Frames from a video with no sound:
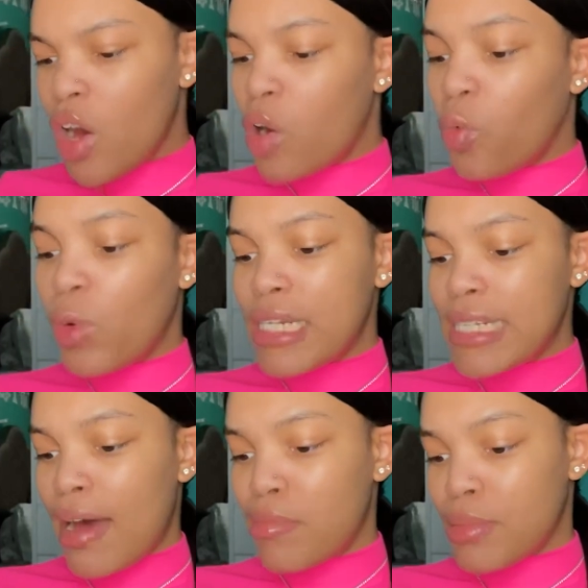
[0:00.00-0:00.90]
one
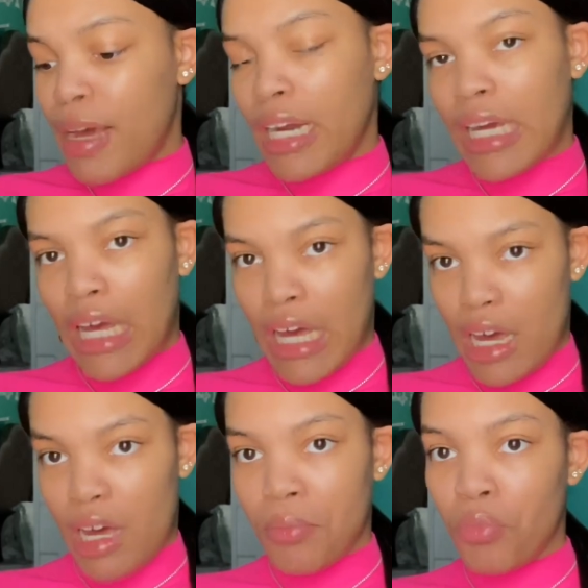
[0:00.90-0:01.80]
times mannequin
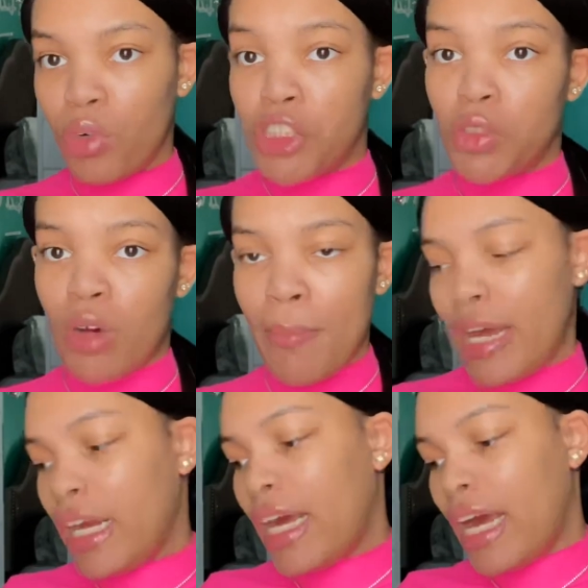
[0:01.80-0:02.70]
head, which is one
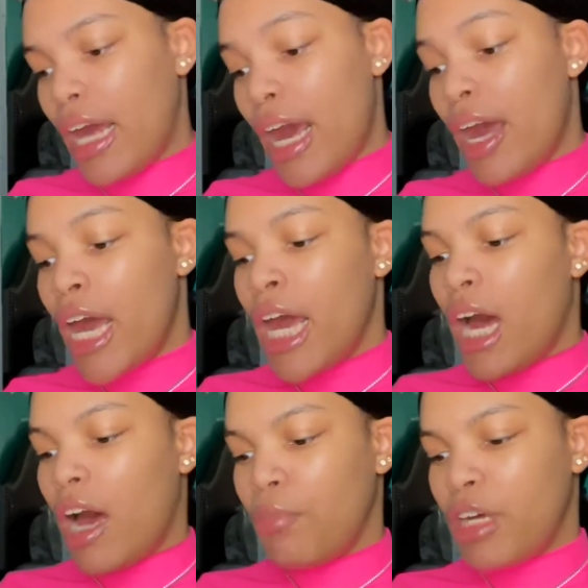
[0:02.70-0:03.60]
mannequin head.
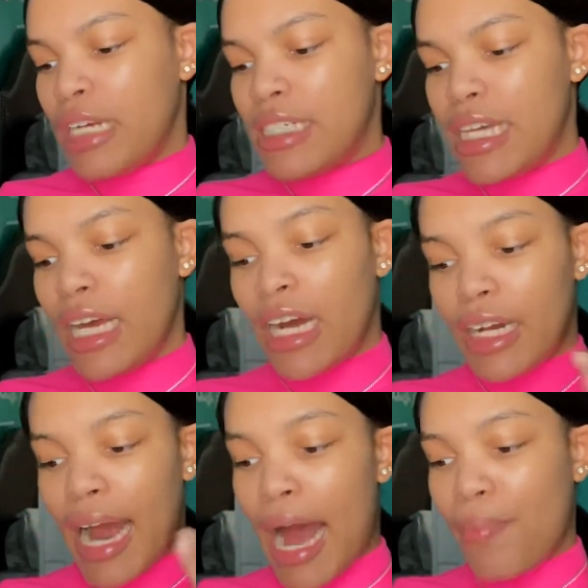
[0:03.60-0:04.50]
Um, you get 10 under
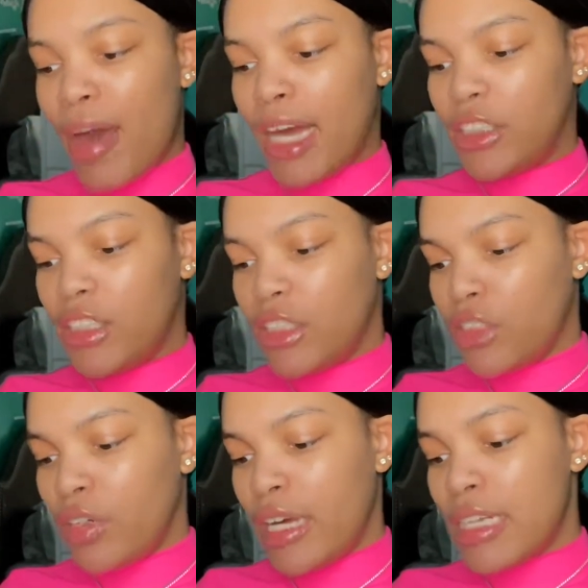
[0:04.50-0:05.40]
eye patches. You
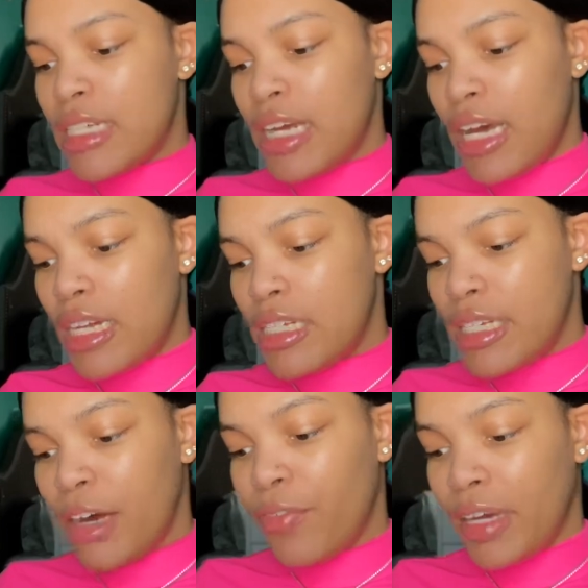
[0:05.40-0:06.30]
get 10
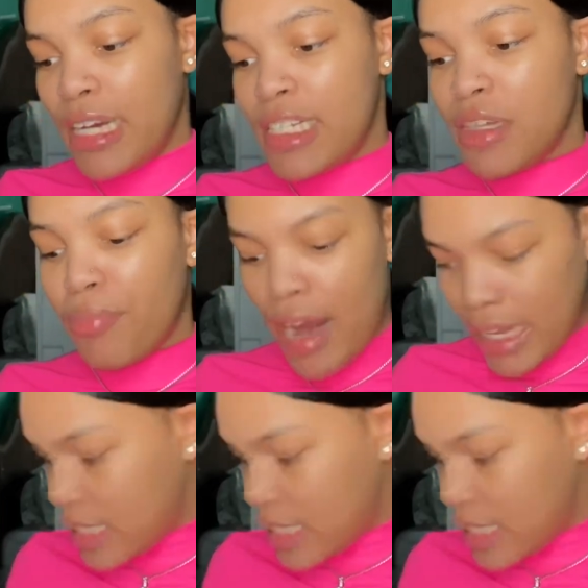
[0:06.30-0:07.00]
self-adhesive practice